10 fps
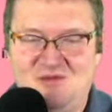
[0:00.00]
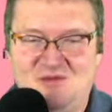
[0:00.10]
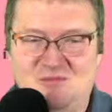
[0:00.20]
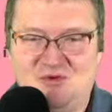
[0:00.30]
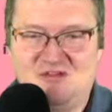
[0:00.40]

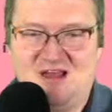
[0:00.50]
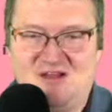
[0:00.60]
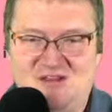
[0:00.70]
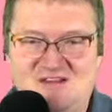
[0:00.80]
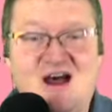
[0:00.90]
most
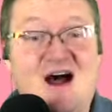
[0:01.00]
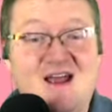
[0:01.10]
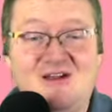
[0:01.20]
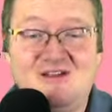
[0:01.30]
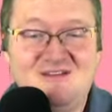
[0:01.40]
likely
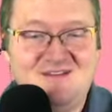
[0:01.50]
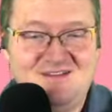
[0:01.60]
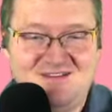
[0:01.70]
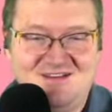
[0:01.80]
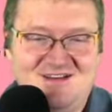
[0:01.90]
tile,
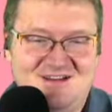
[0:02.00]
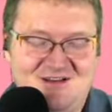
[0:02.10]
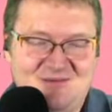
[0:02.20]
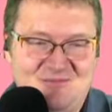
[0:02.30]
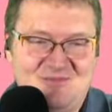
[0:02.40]

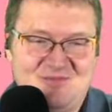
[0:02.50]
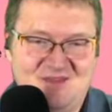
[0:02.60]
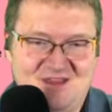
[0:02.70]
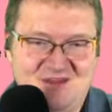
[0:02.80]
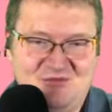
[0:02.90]

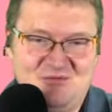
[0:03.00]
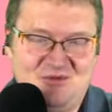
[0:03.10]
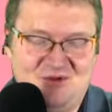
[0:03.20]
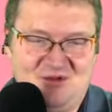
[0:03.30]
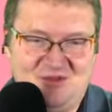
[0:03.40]
and you
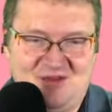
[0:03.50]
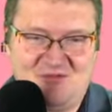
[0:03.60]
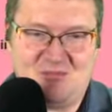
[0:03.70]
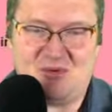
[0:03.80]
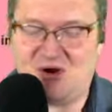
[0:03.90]
have
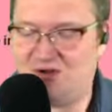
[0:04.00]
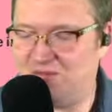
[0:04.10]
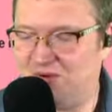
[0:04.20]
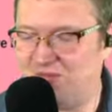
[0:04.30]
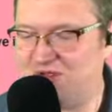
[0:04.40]
a
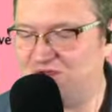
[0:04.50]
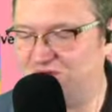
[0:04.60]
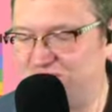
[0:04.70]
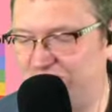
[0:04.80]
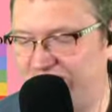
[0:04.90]
barbecue
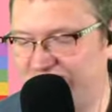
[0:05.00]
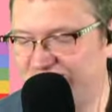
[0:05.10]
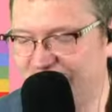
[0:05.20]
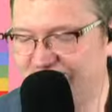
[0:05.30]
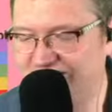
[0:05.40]
in your back
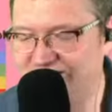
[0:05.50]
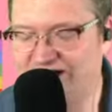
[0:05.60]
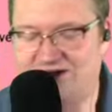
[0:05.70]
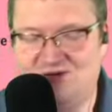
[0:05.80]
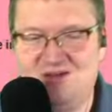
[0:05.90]

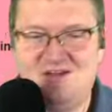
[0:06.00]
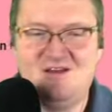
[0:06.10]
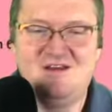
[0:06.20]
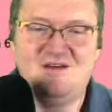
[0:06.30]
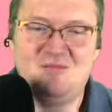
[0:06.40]
quintal
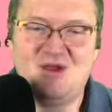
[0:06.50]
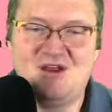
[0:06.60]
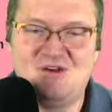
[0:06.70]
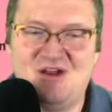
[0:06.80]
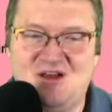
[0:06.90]

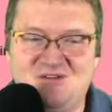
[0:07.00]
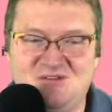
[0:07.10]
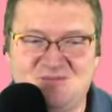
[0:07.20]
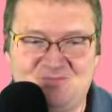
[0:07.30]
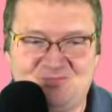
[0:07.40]
behind your house.